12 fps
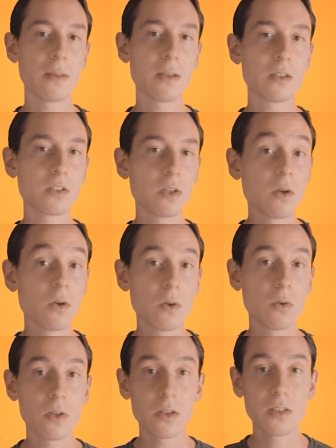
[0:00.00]

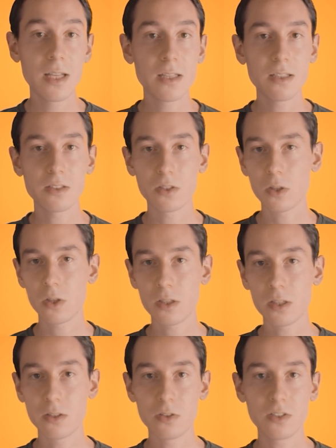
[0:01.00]
So, you think it's good
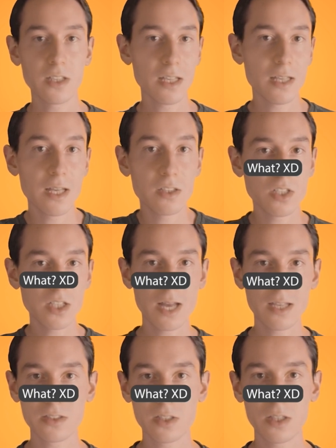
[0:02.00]
and you say yes, she
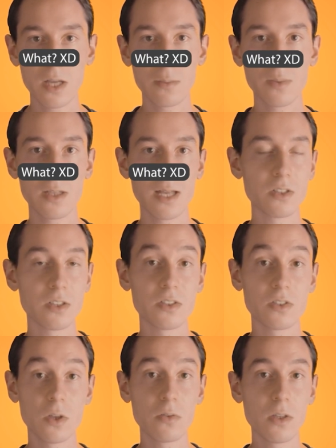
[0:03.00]
has to come and that just
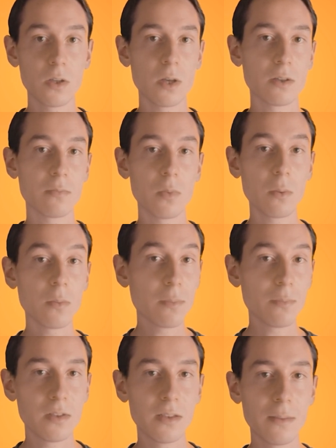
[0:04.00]
solves a lot of
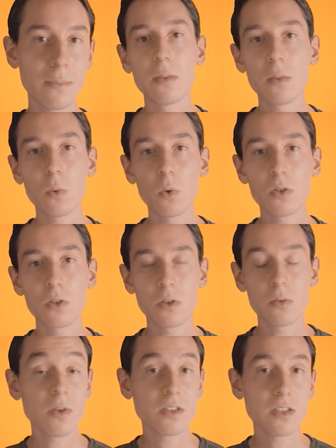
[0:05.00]
problems? Or do
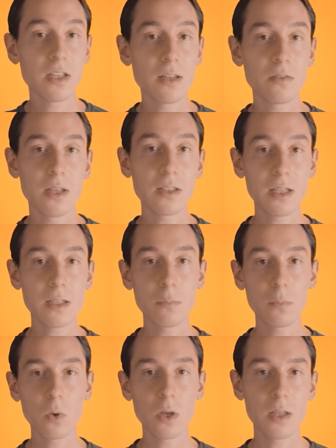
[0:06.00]
you perceive it in a
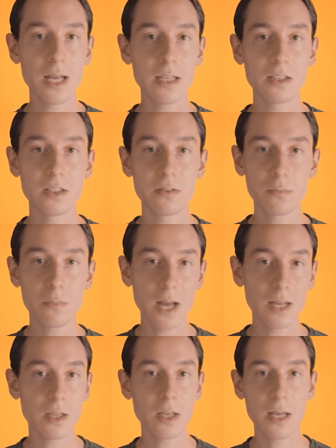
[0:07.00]
more negative
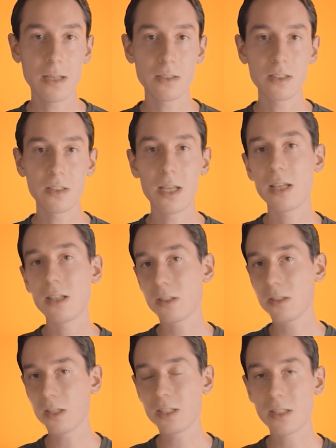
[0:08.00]
manner and state
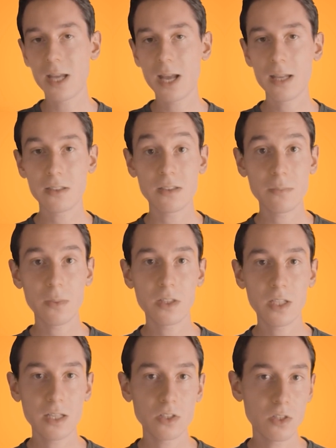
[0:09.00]
that it has the
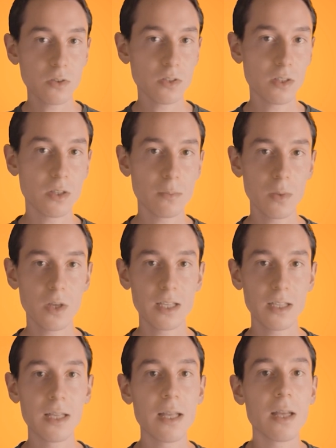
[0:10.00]
potential to
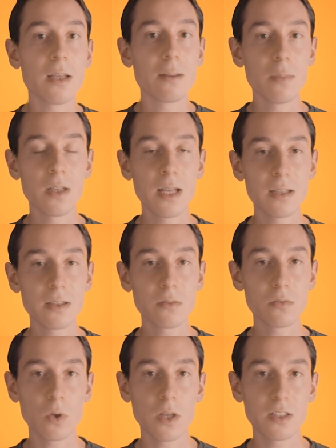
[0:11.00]
completely eliminate the
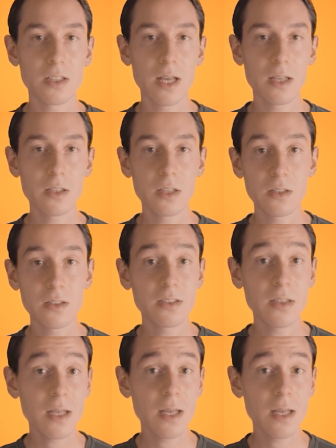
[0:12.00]
voice actors,